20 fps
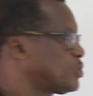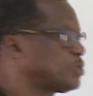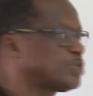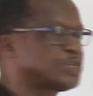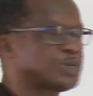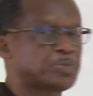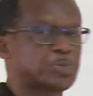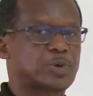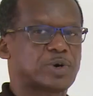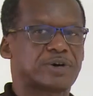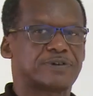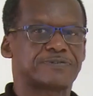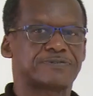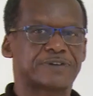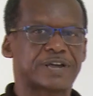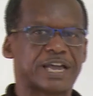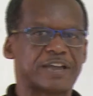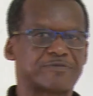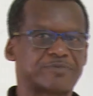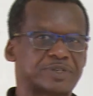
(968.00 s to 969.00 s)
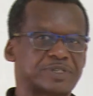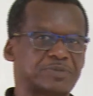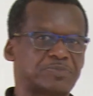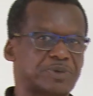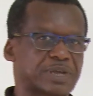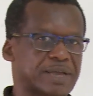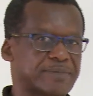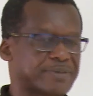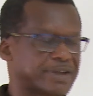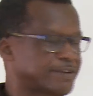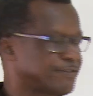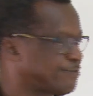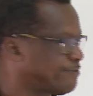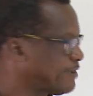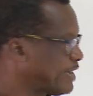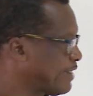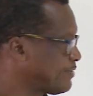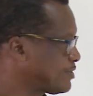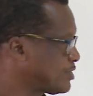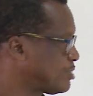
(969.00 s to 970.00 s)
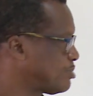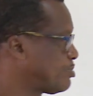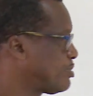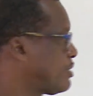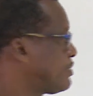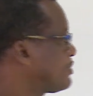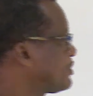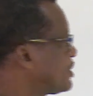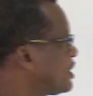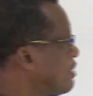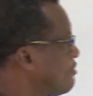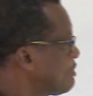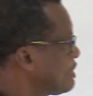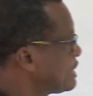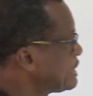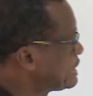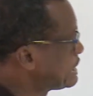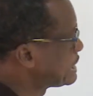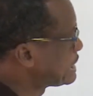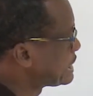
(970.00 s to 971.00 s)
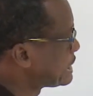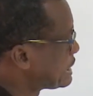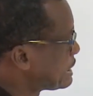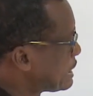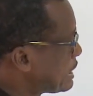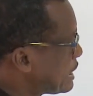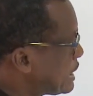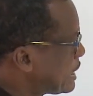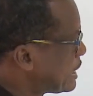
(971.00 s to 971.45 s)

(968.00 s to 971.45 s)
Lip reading: 2 to the power of 5 multiplied by 5 to the power of 7.